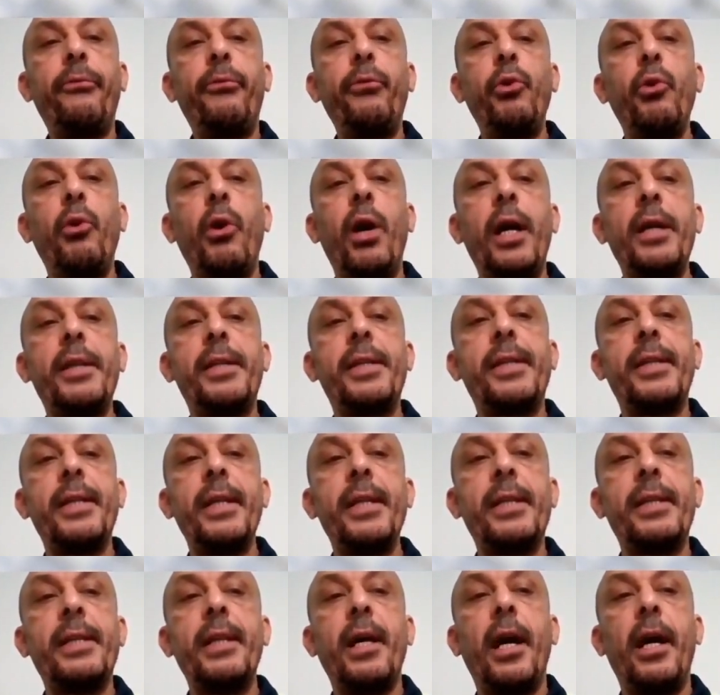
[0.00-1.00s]
If you
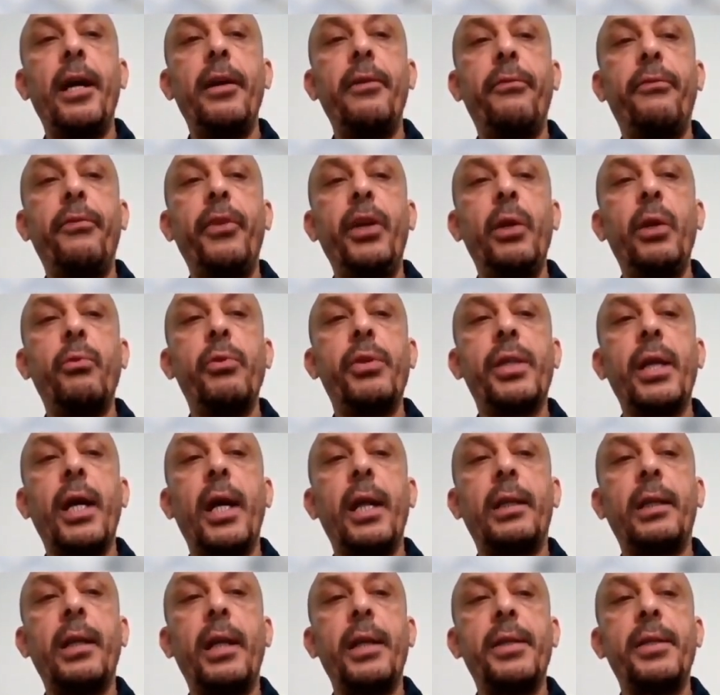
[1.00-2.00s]
assist IV
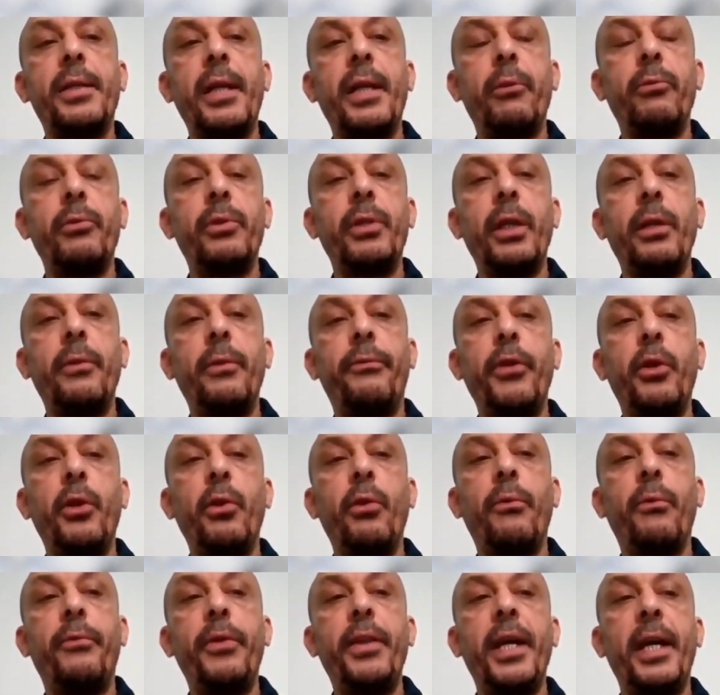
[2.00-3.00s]
with ultrasound,
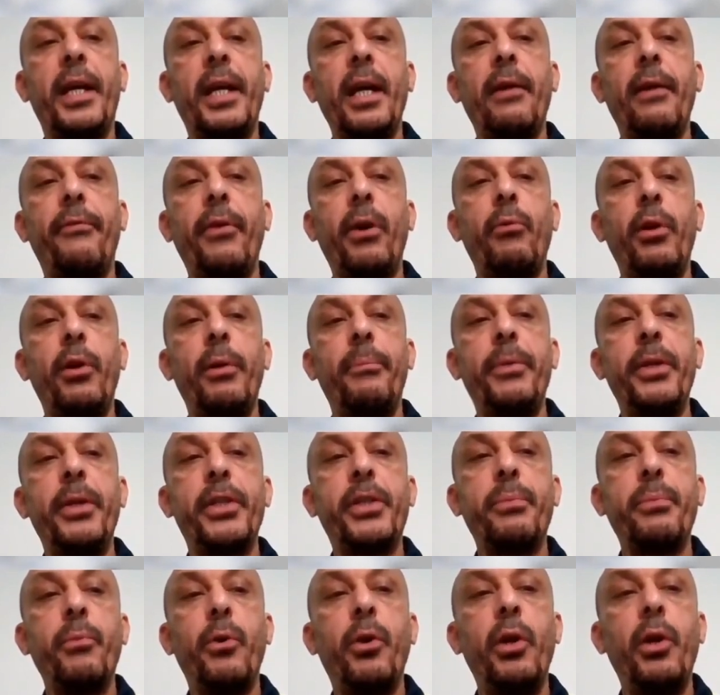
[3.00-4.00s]
inferior vena cava
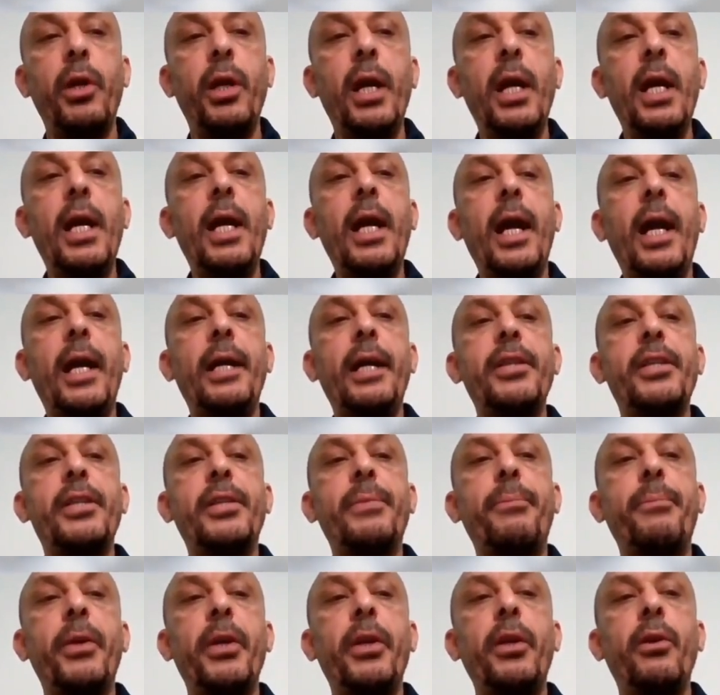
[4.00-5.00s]
will be small,
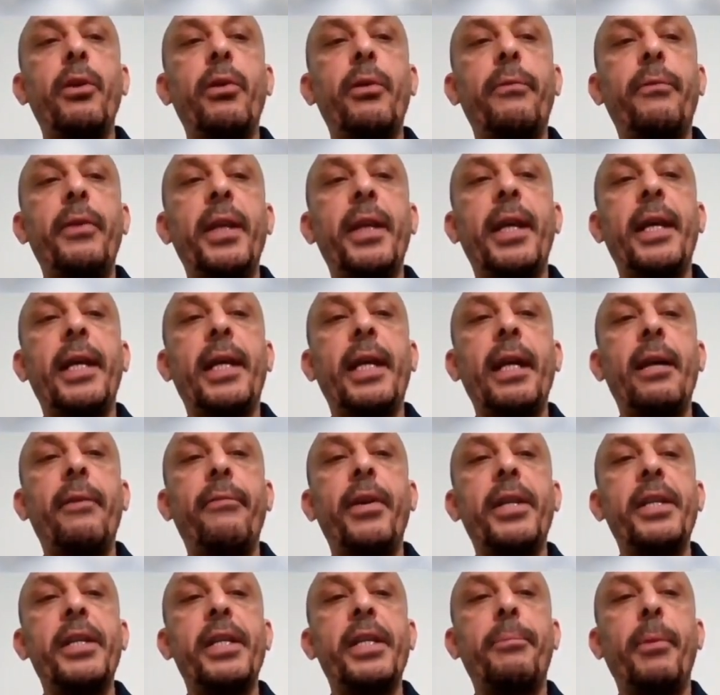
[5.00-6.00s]
and superior
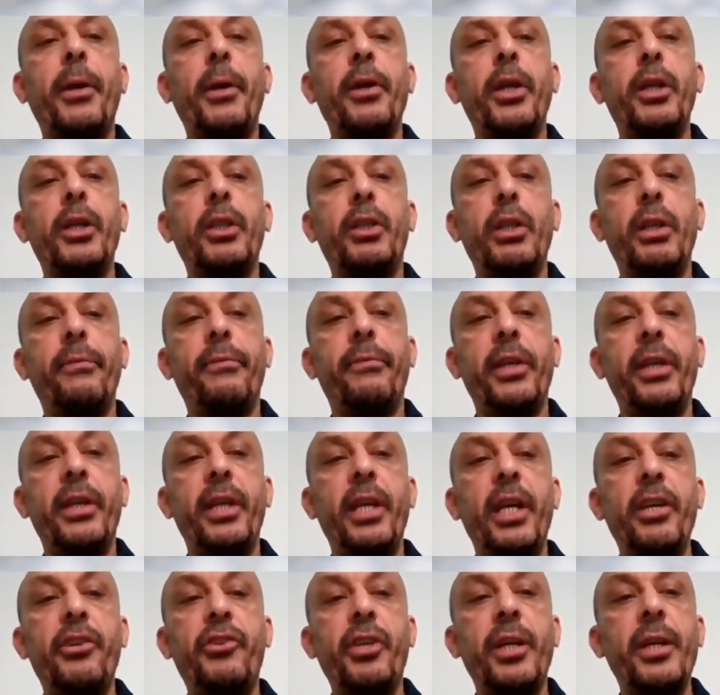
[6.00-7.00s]
vena cava
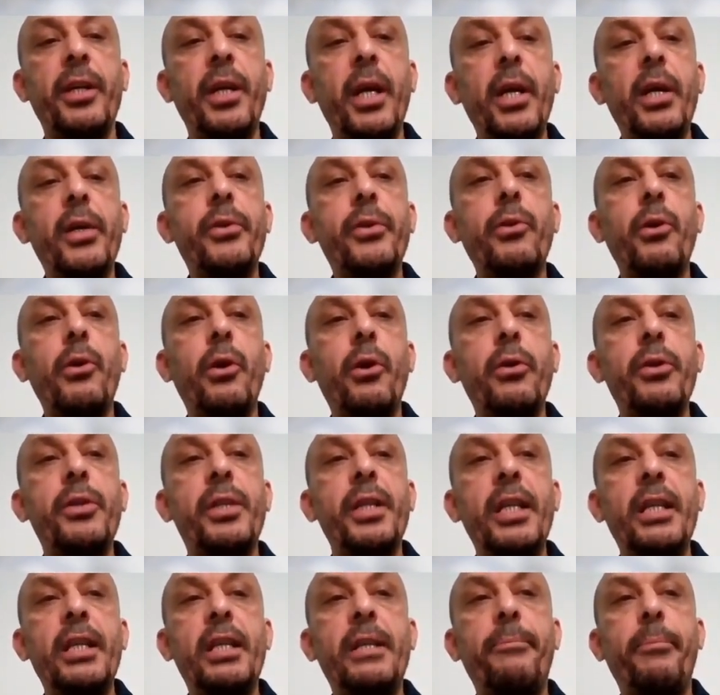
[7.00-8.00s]
respiratory variation.
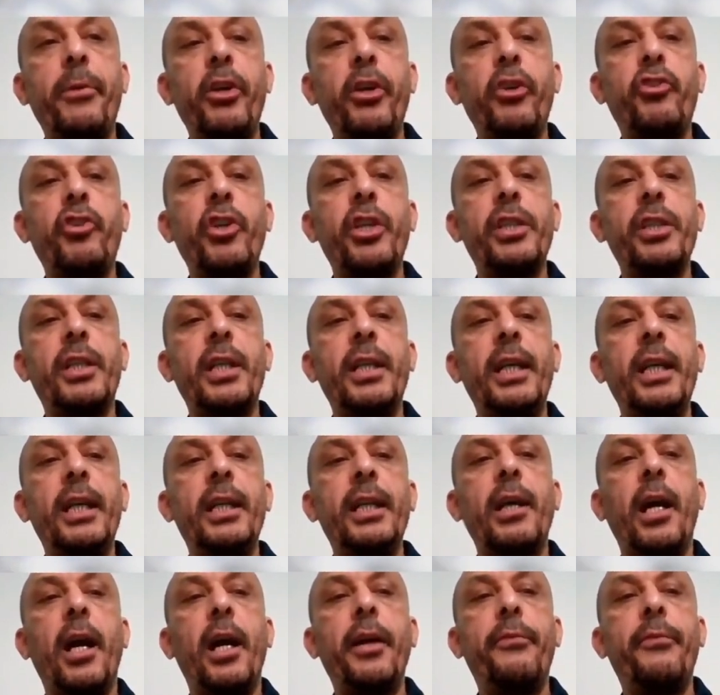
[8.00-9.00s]
So this patient
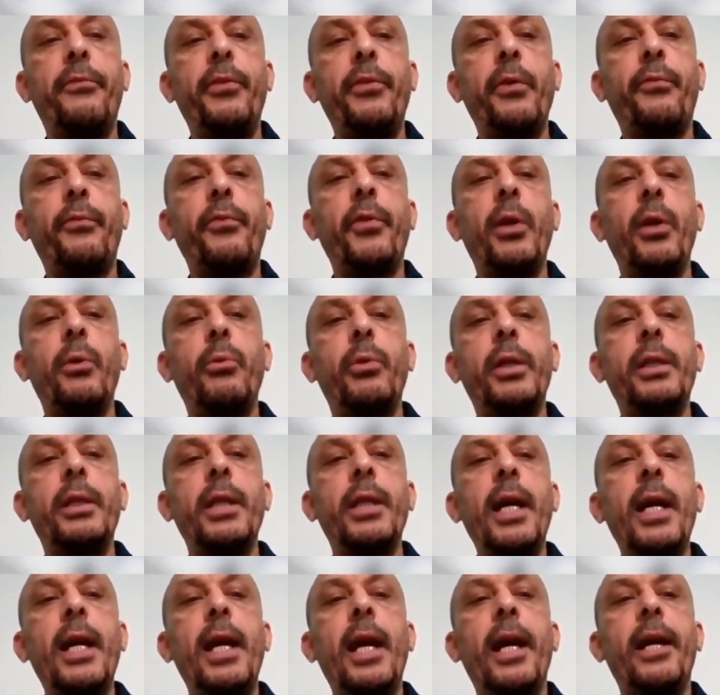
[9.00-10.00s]
need IV
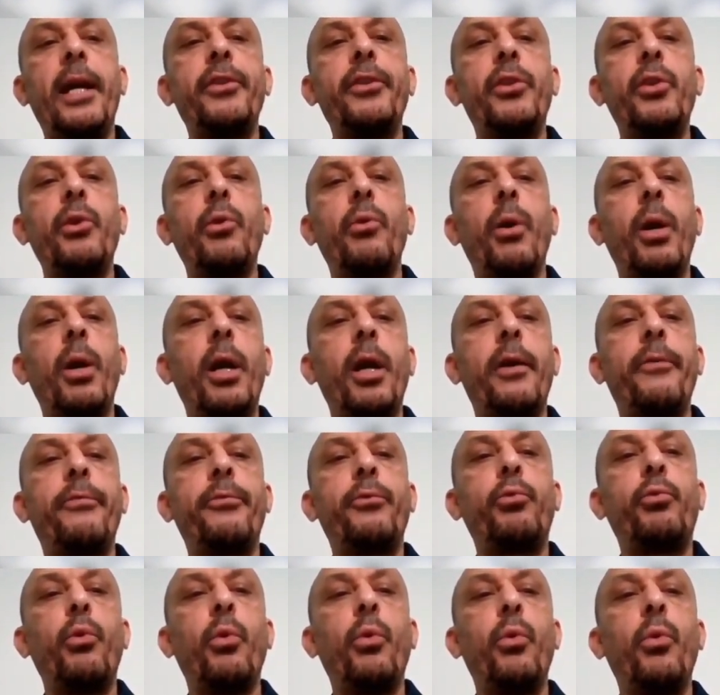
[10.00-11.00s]
fluid, and you
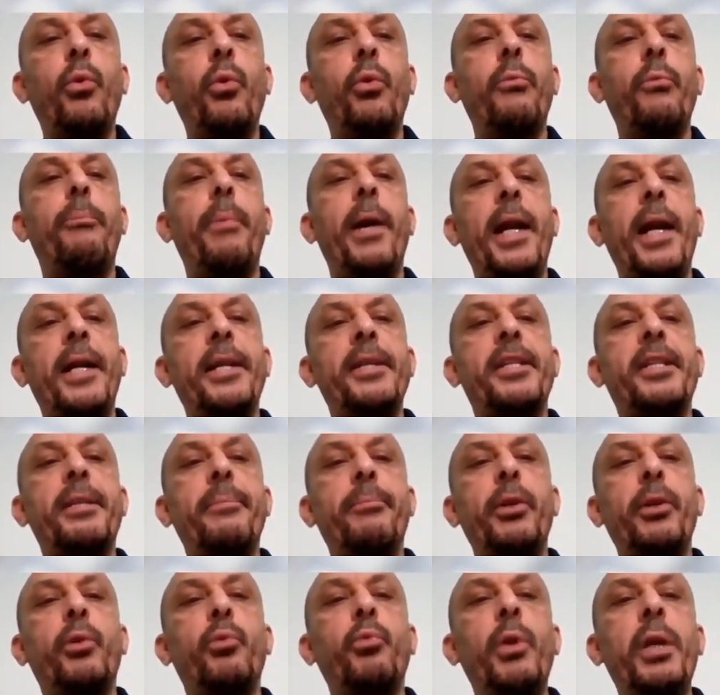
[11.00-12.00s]
have to
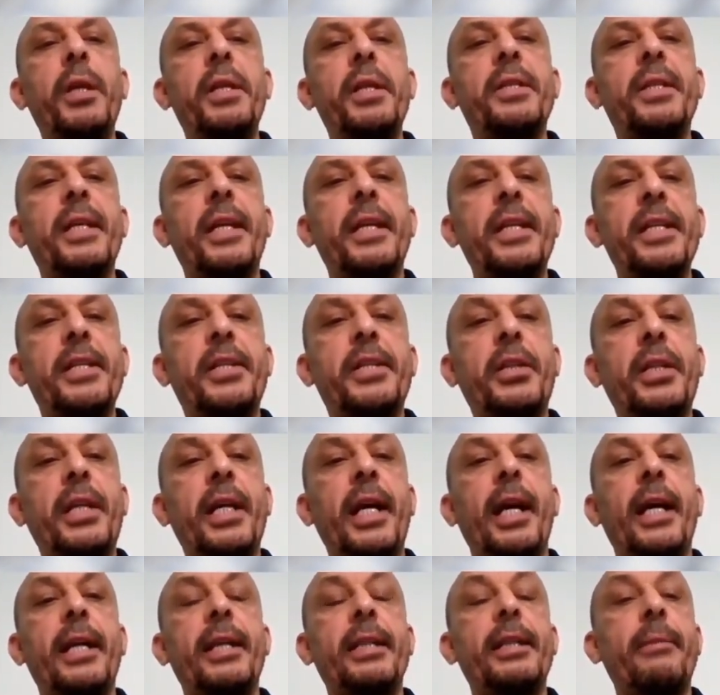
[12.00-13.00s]
balance between the
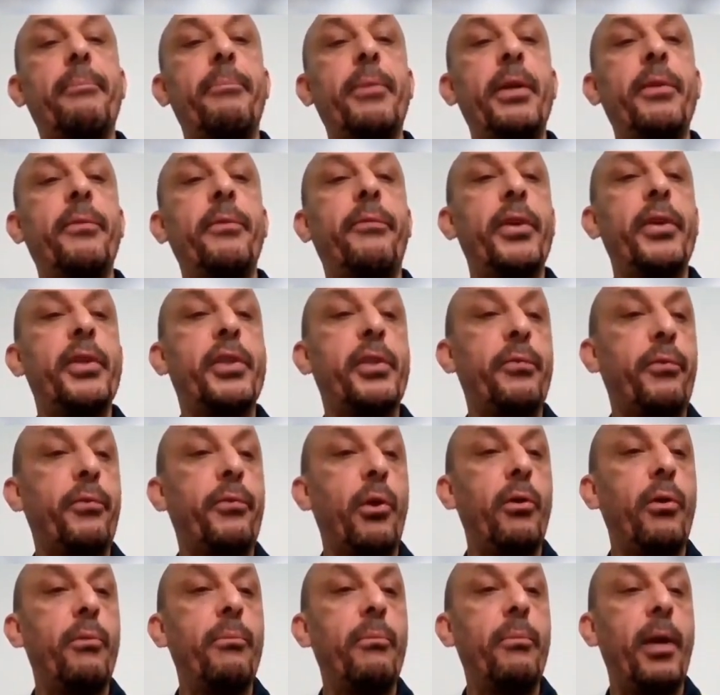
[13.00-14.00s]
risk and
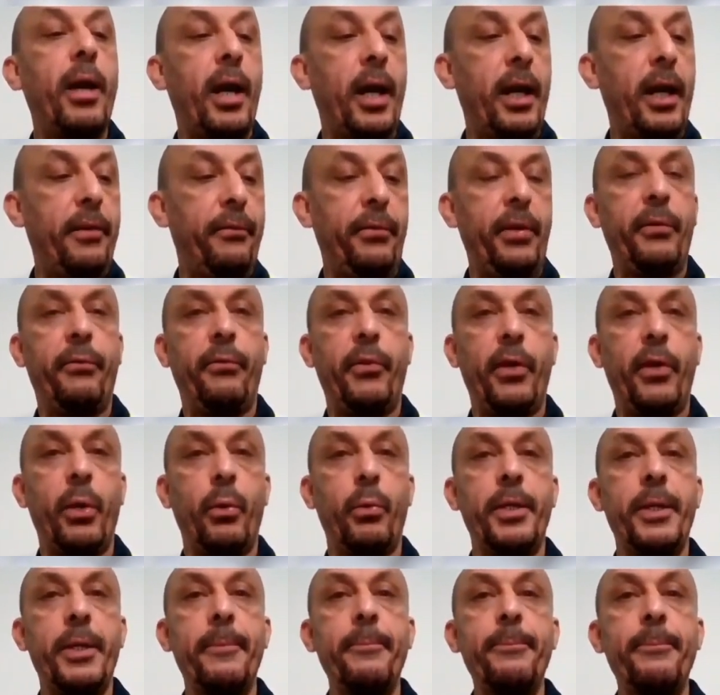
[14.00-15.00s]
benefits from
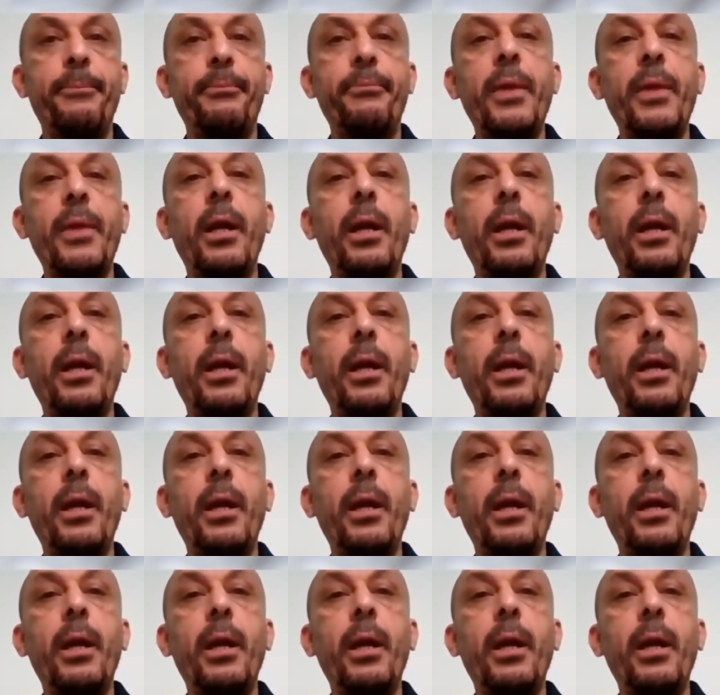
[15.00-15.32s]
IV fluid.